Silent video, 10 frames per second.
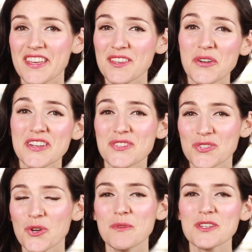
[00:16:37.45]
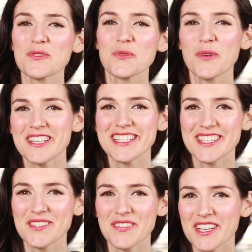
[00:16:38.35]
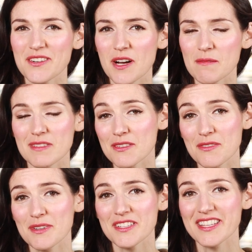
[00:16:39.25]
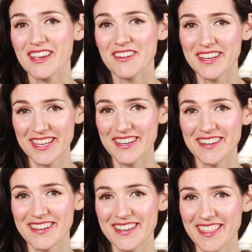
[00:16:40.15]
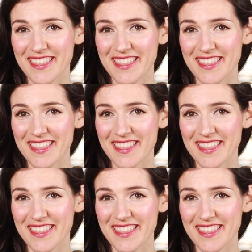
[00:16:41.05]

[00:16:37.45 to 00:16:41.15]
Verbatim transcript: Thank you guys so much for watching this video. I'm so thrilled that you're here.